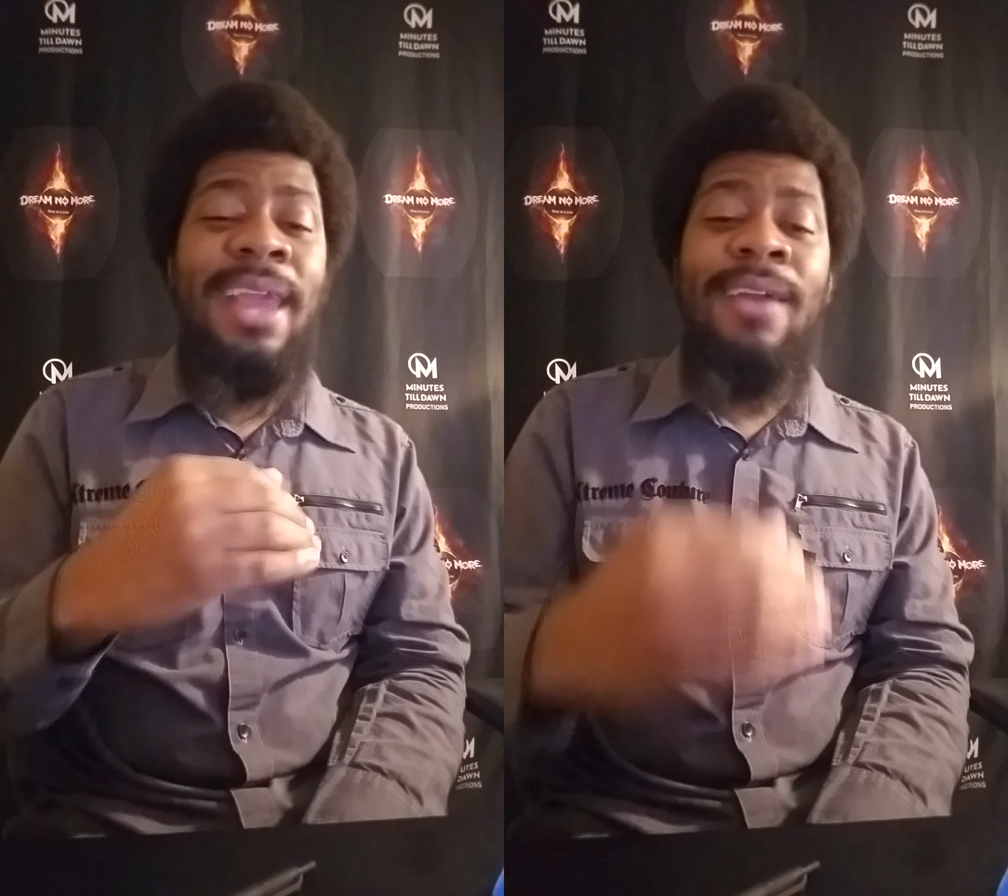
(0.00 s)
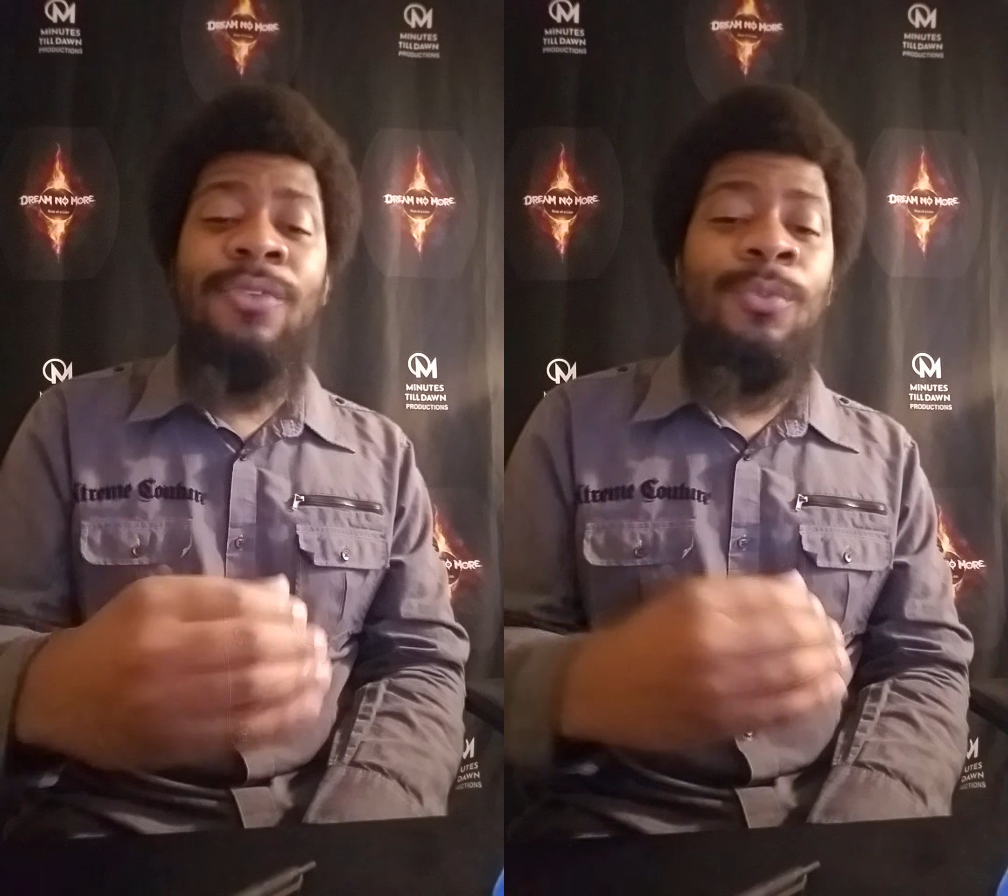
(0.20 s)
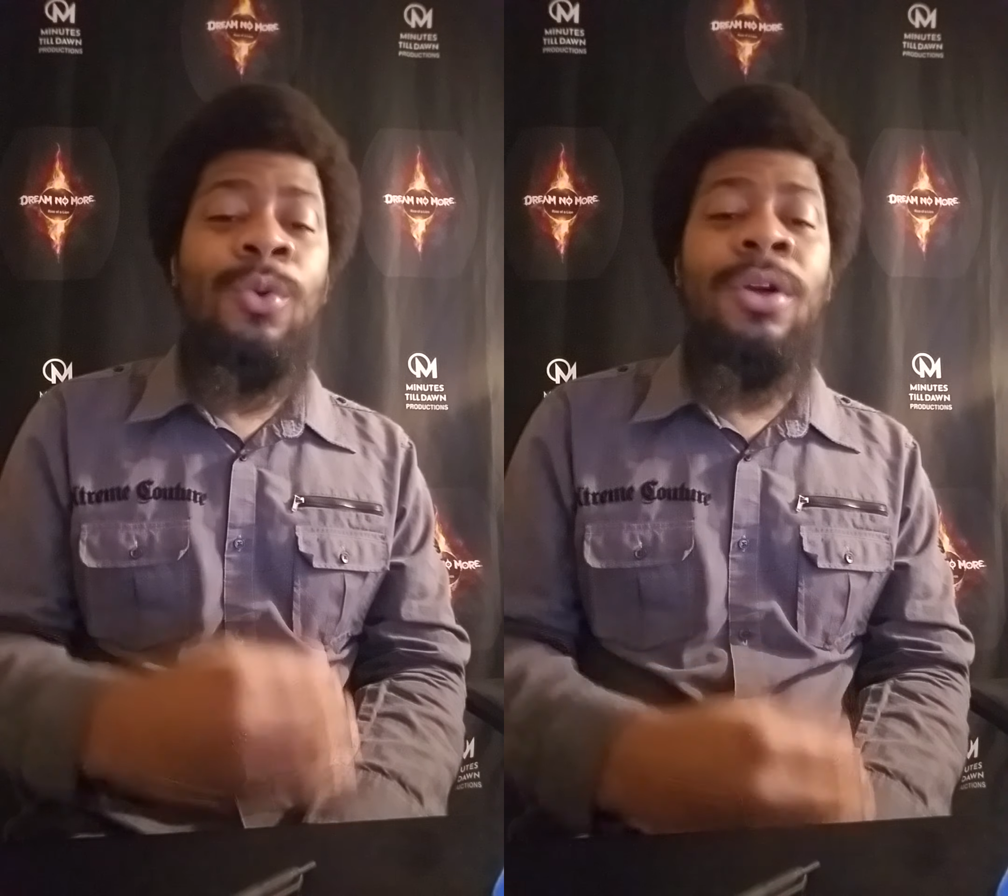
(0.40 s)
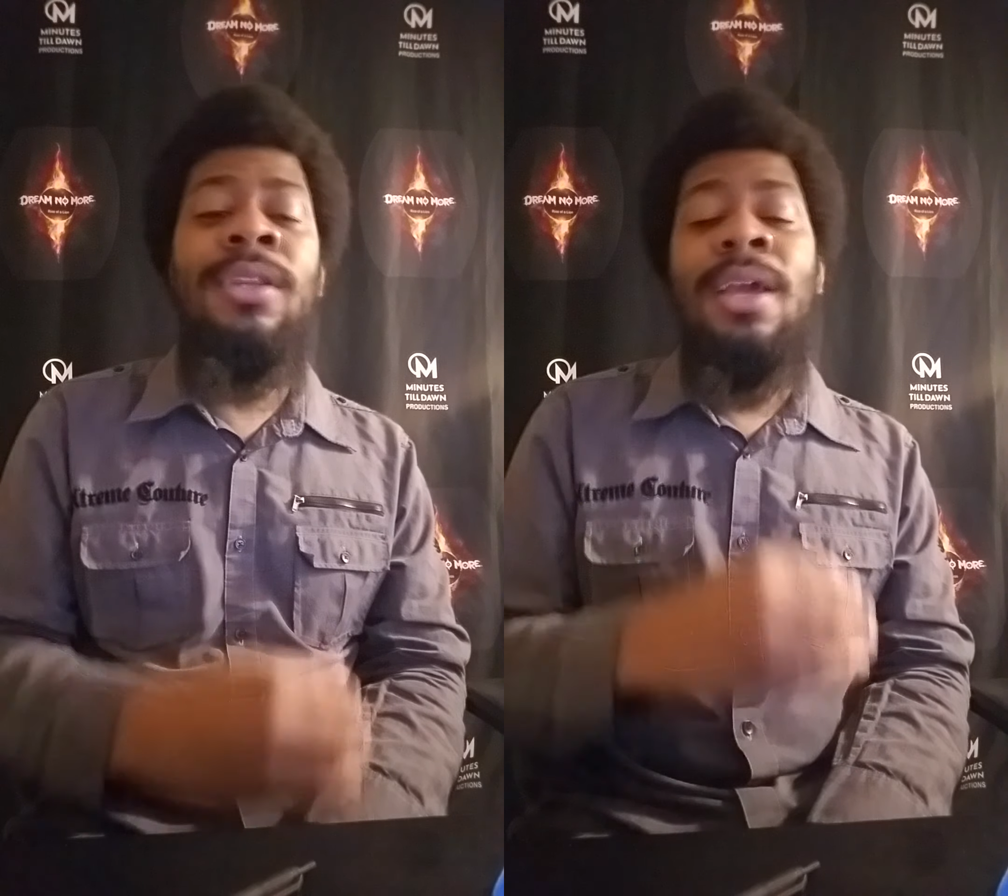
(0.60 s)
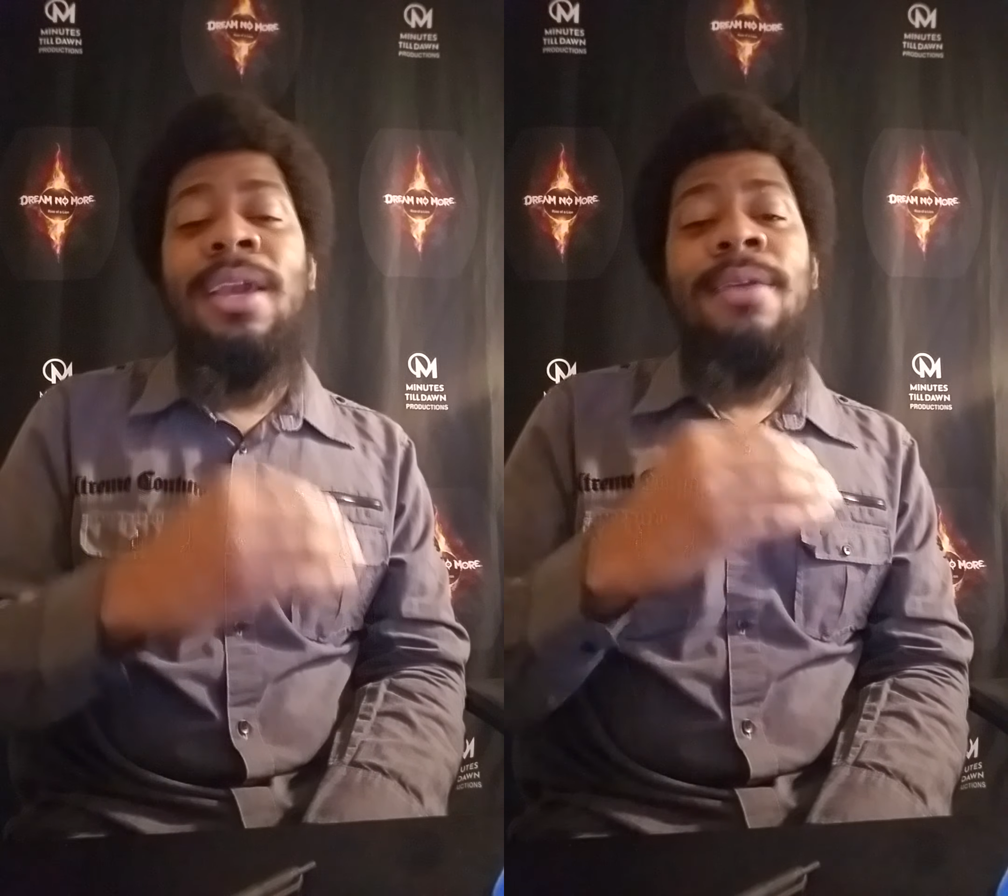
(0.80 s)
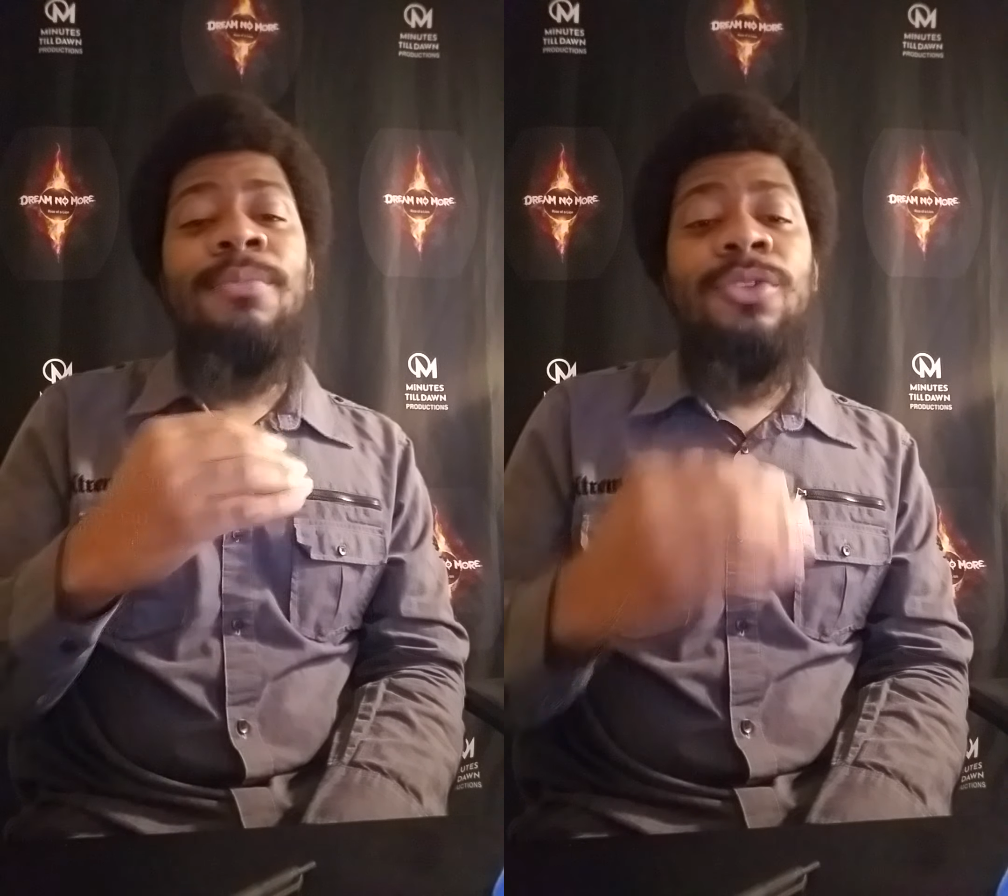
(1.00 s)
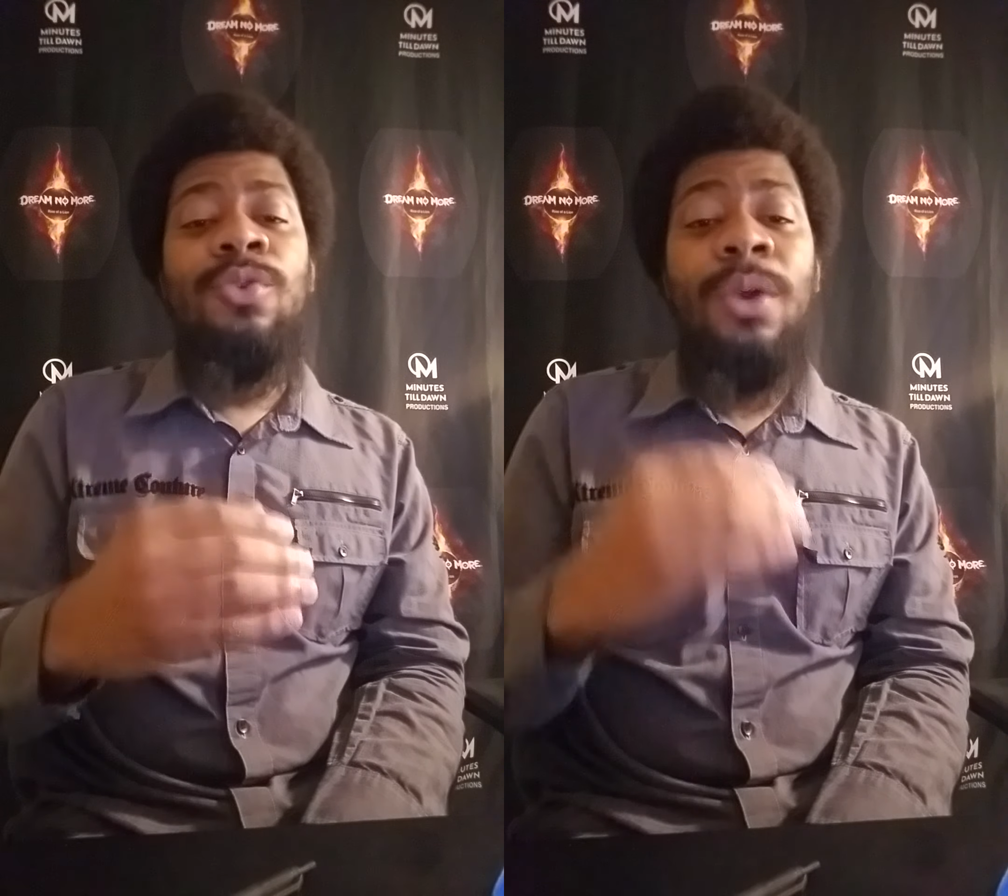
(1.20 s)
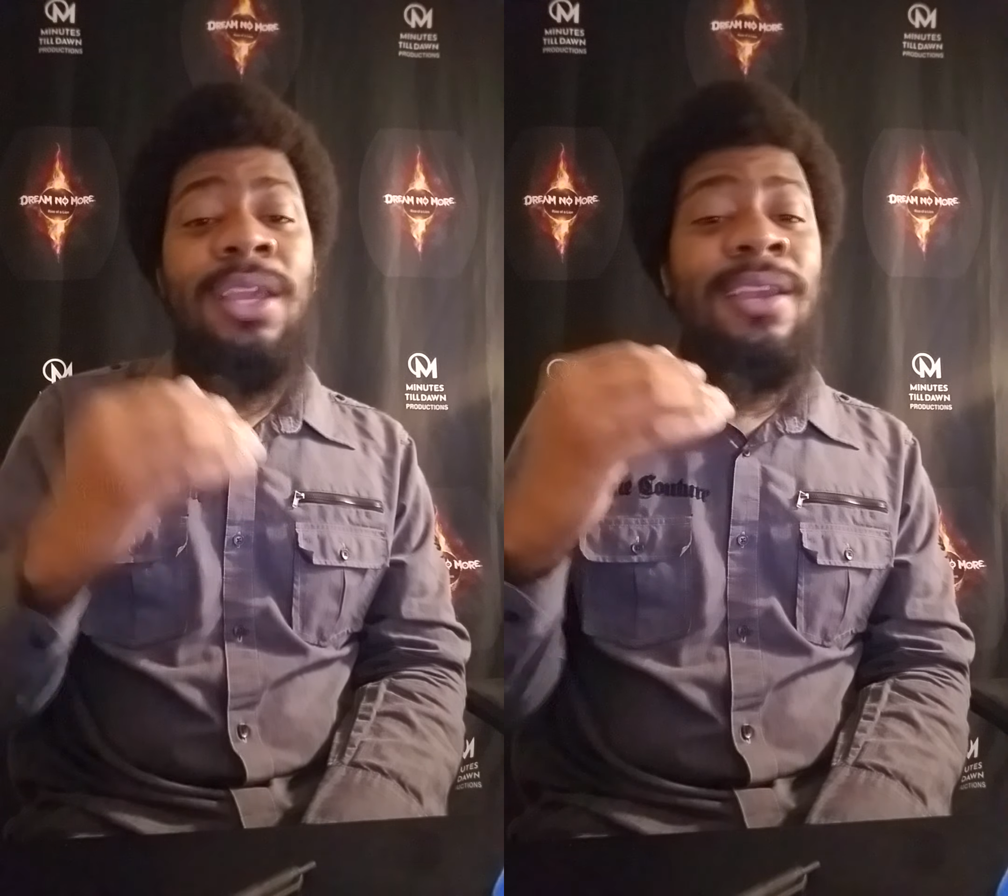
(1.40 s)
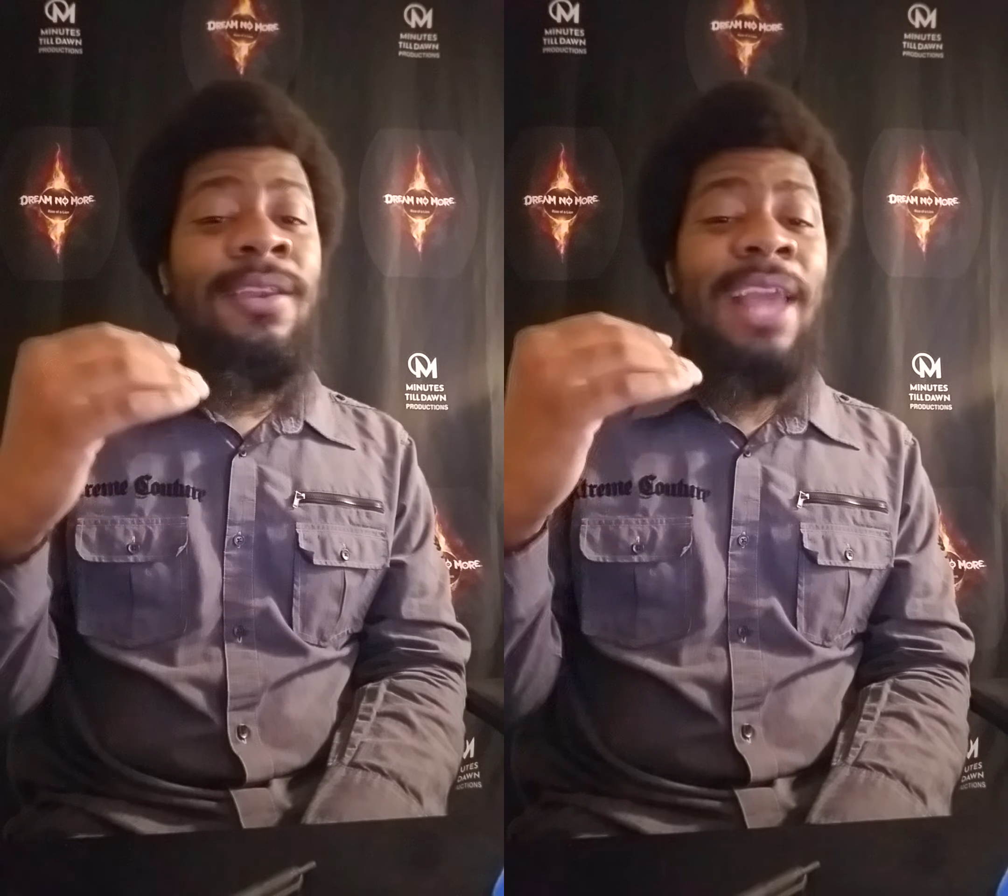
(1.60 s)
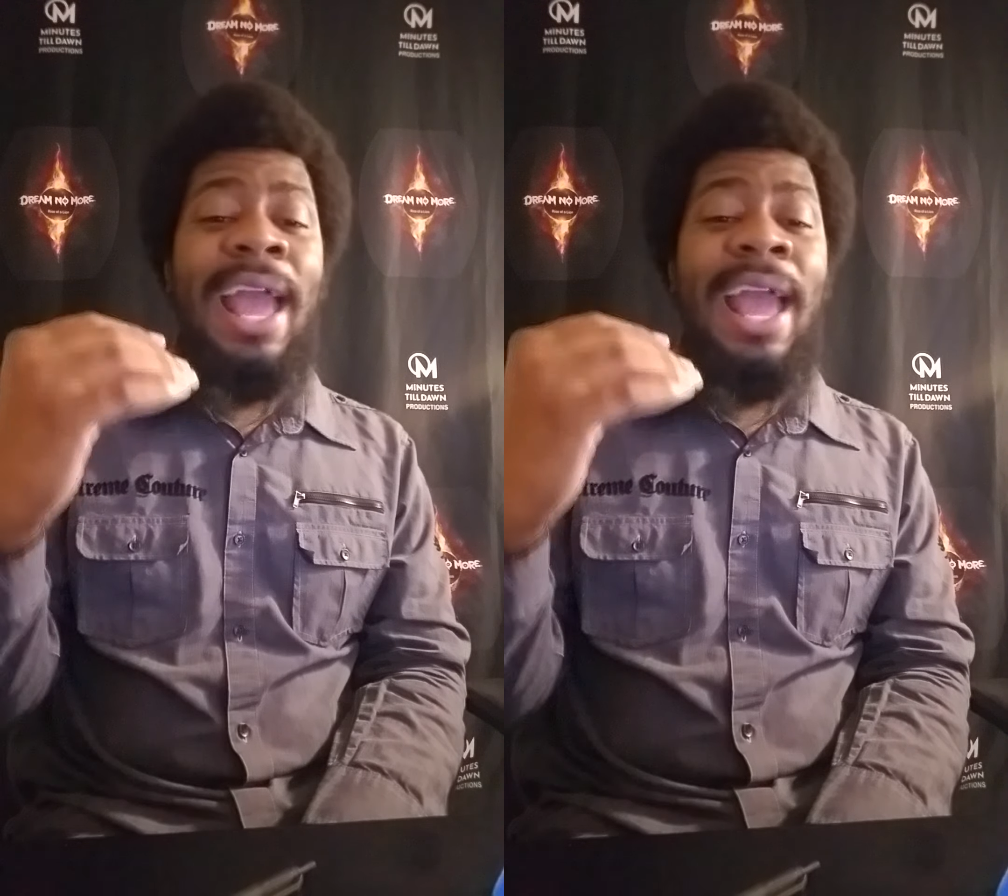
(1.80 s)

everyone in between,